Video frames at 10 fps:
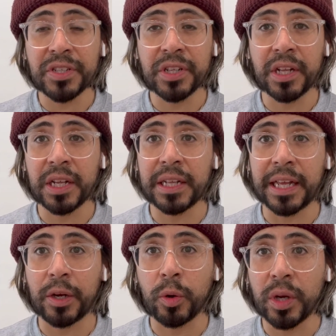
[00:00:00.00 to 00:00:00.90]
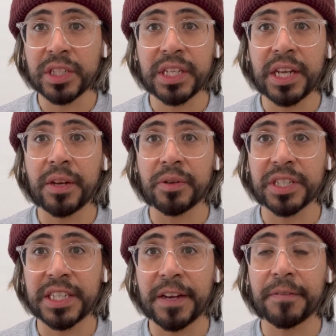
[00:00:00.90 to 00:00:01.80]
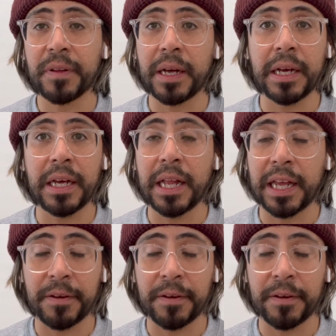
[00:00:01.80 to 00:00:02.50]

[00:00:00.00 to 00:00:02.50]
to look like crusty or stiff like